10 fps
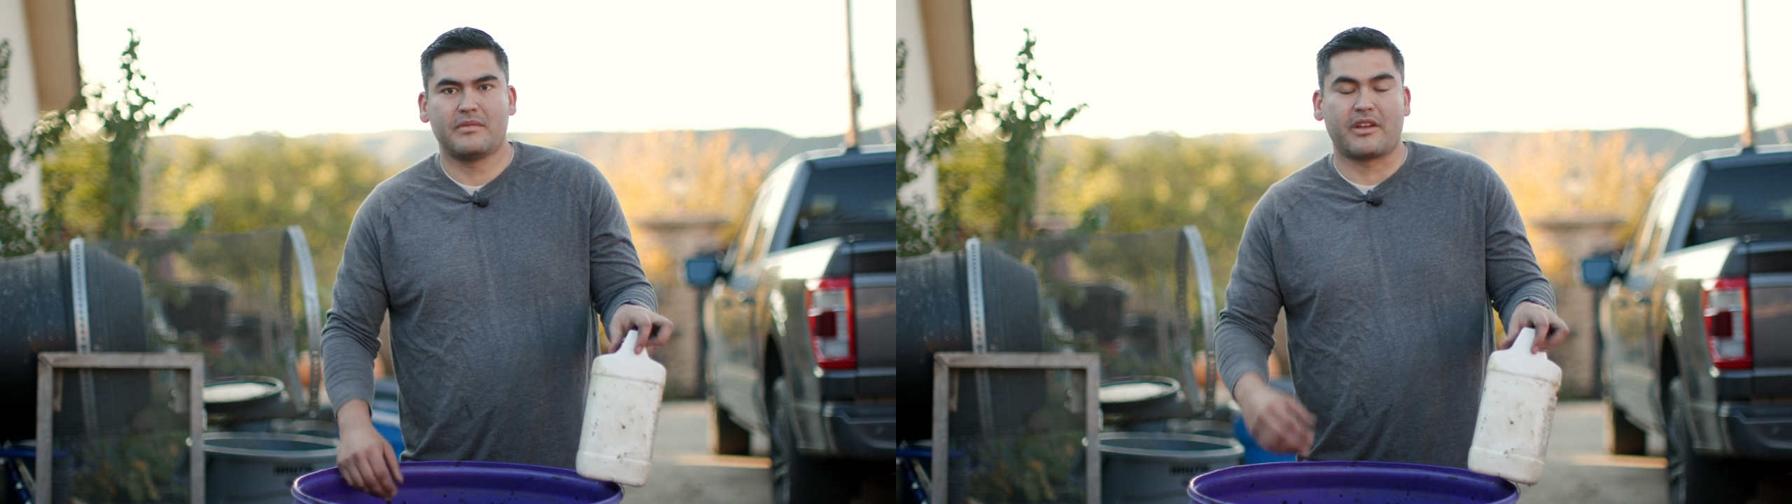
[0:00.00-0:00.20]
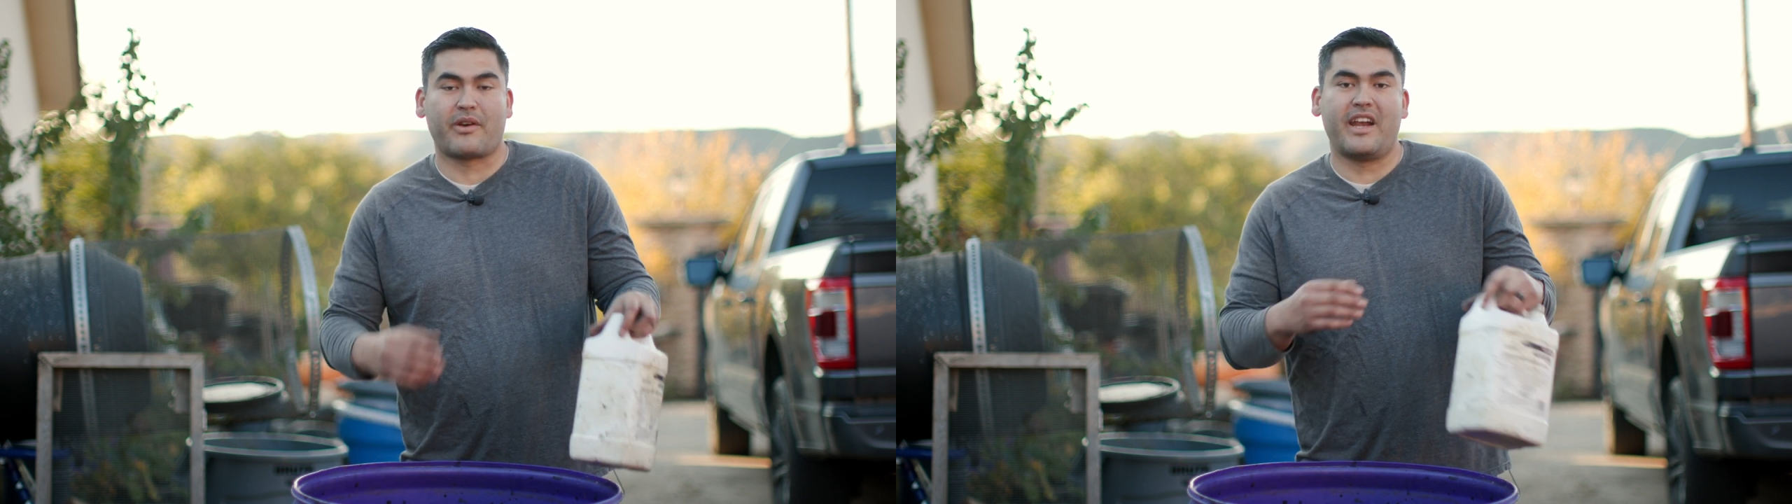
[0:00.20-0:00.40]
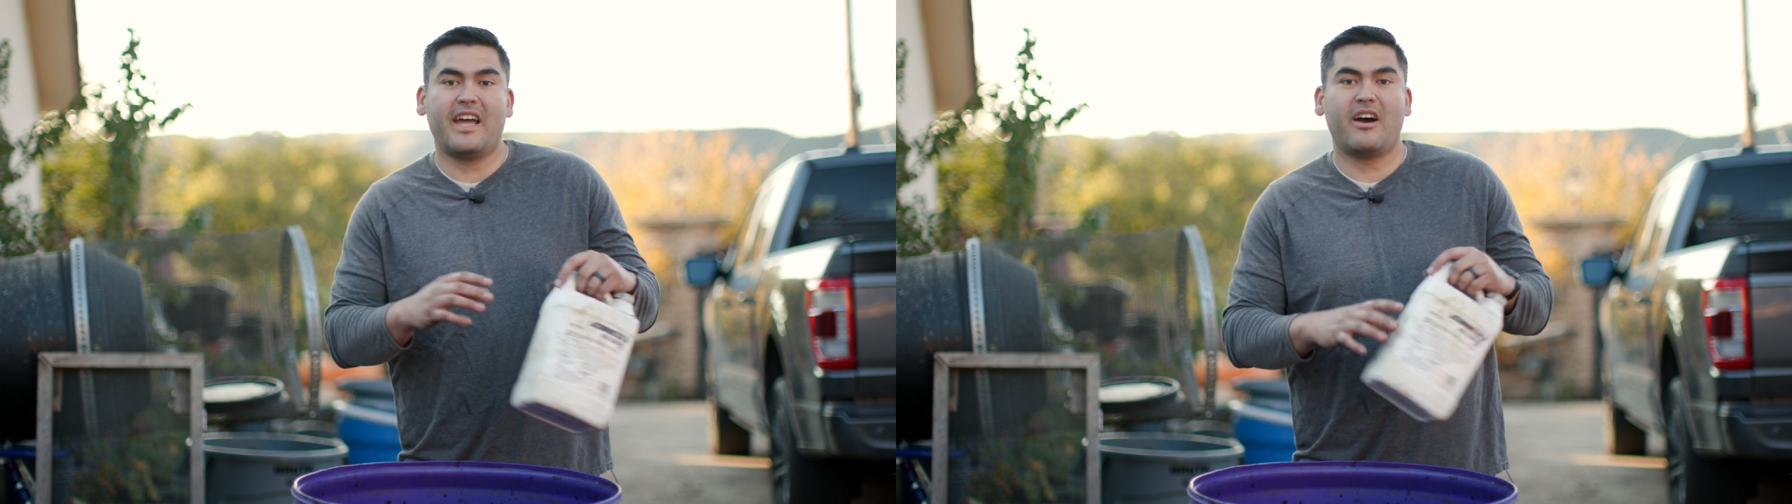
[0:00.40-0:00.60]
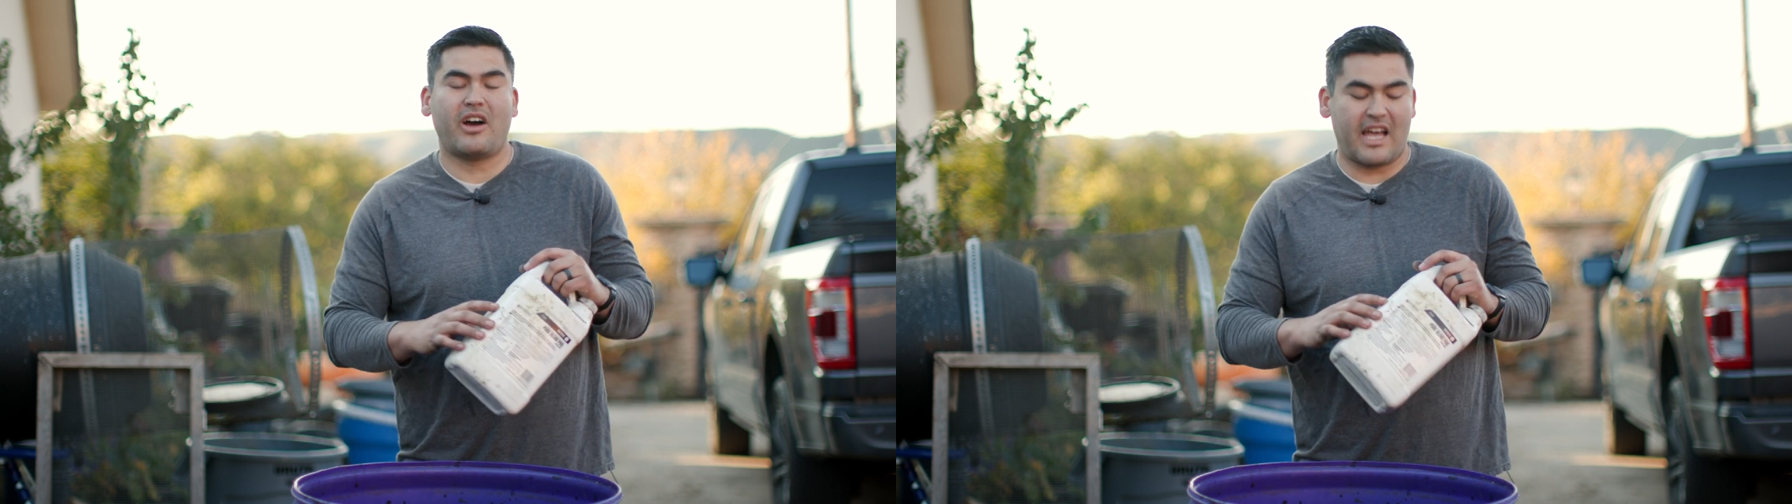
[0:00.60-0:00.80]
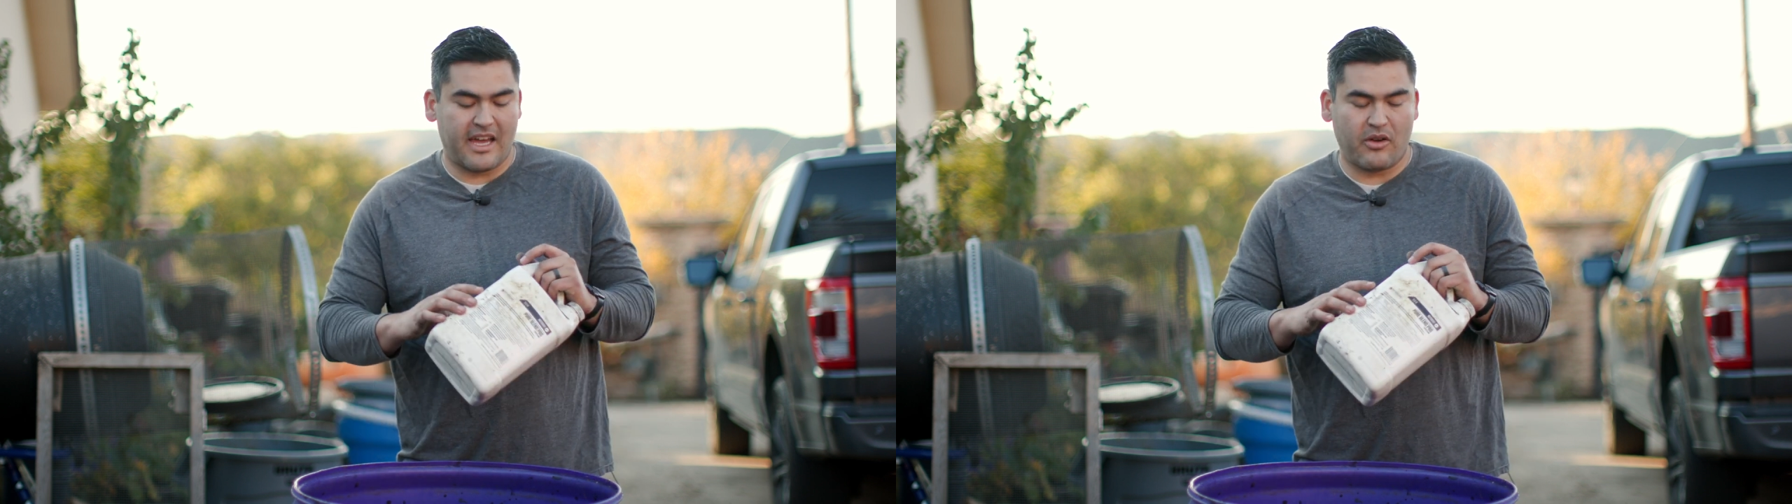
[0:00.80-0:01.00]
Like right now,
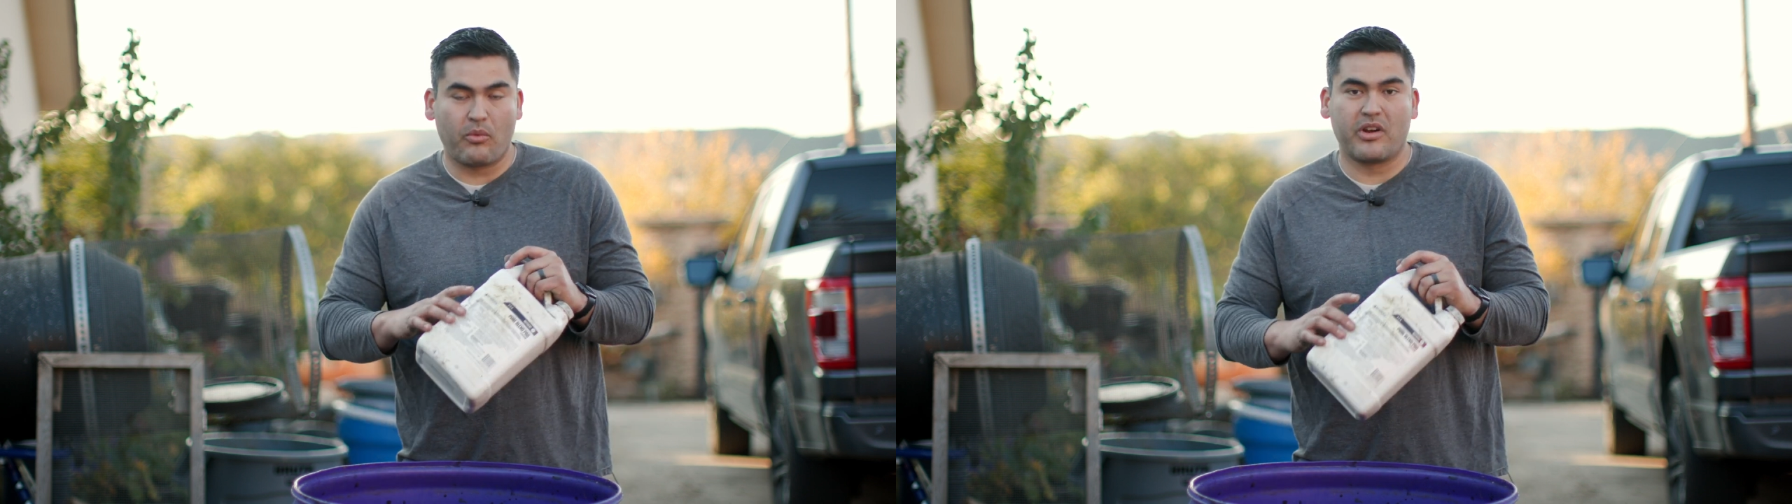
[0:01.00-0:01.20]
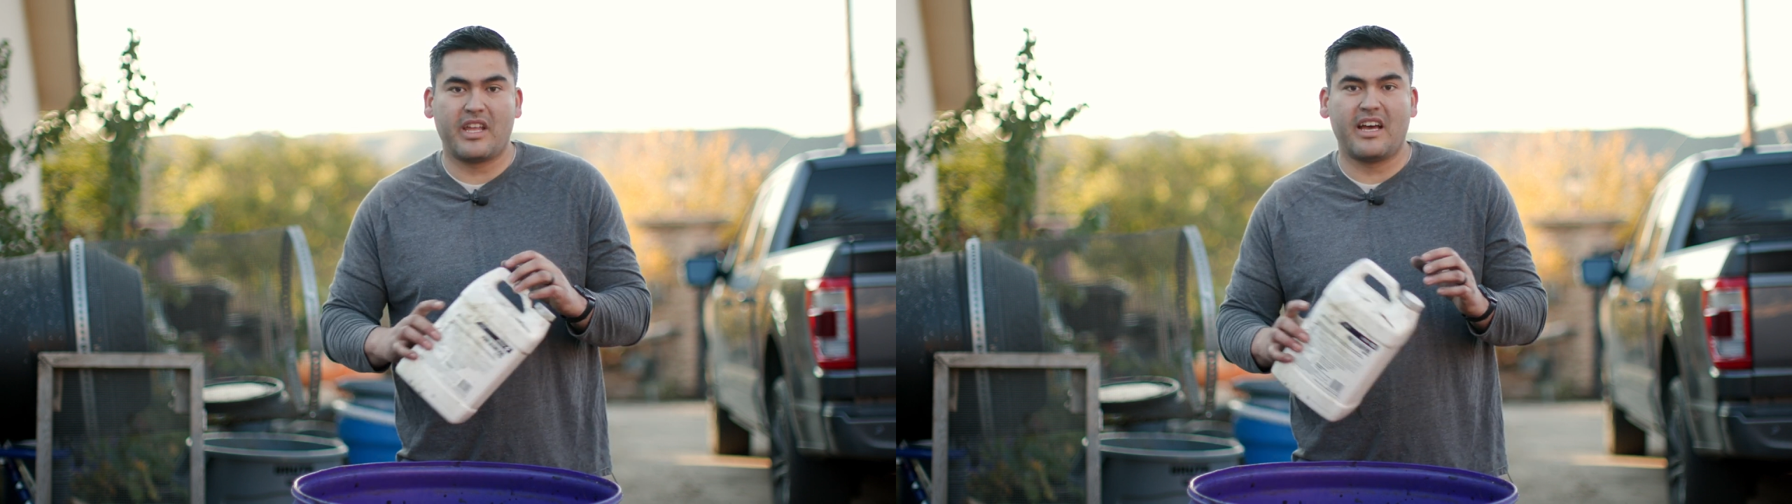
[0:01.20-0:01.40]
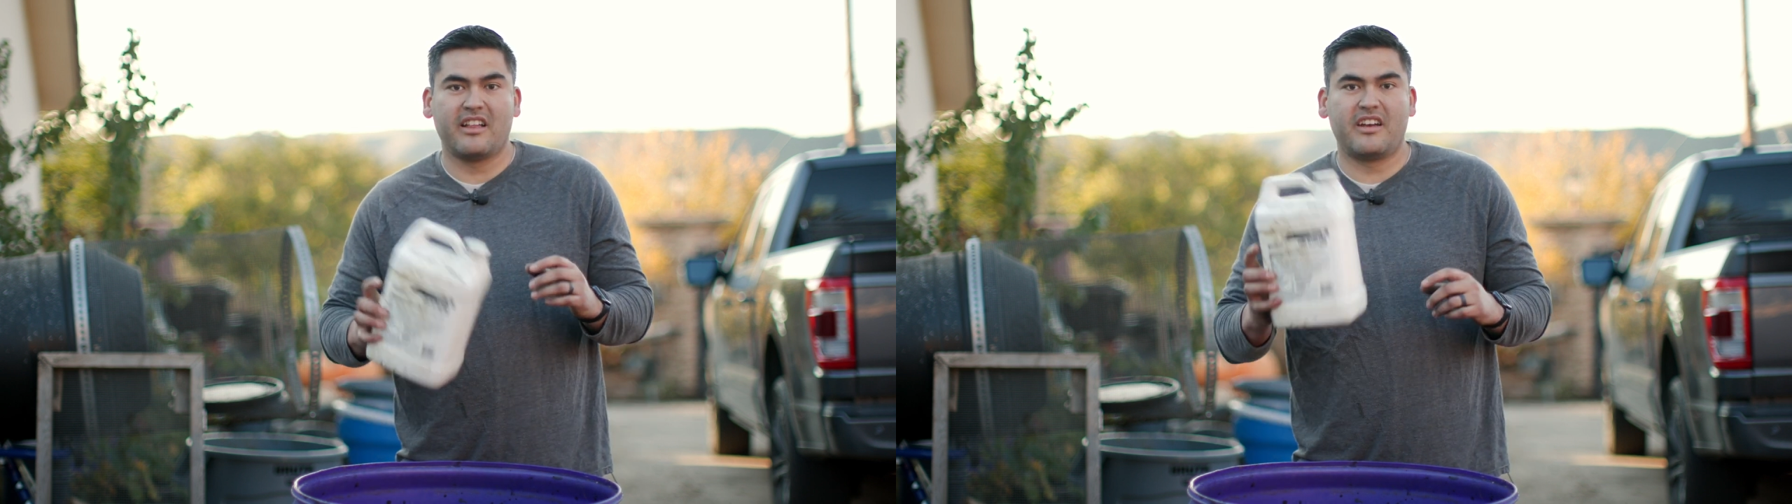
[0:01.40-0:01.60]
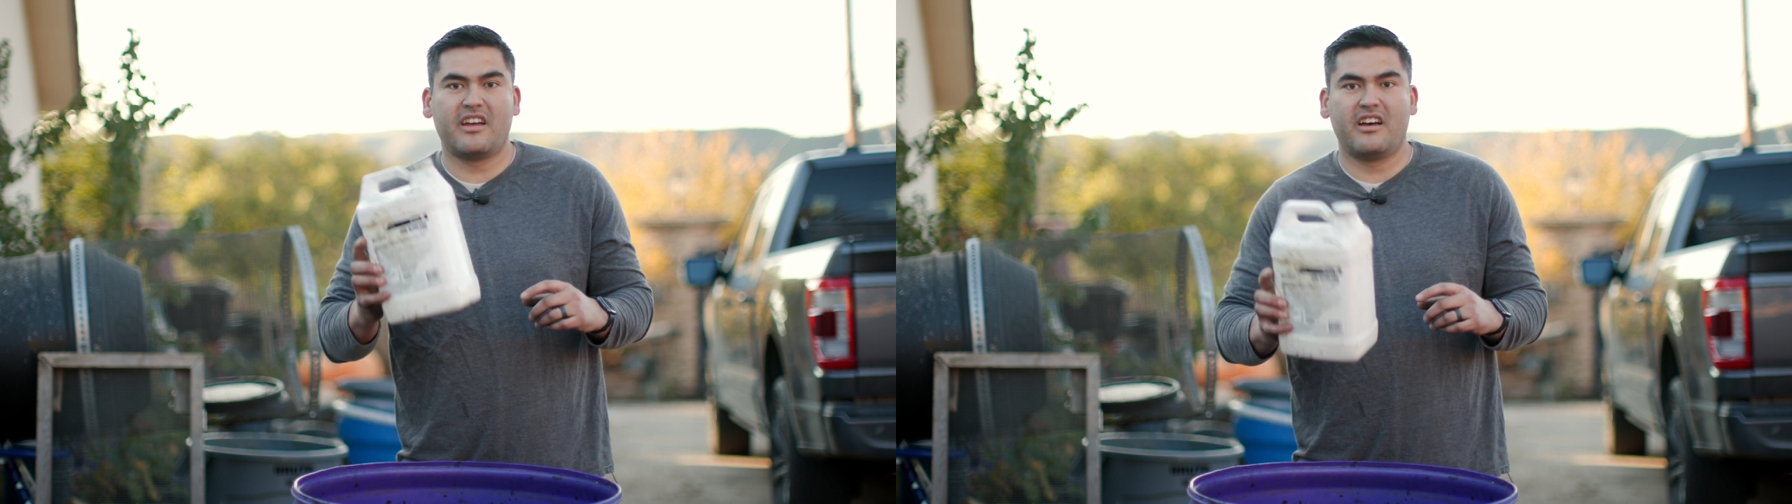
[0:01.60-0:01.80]
I added one gallon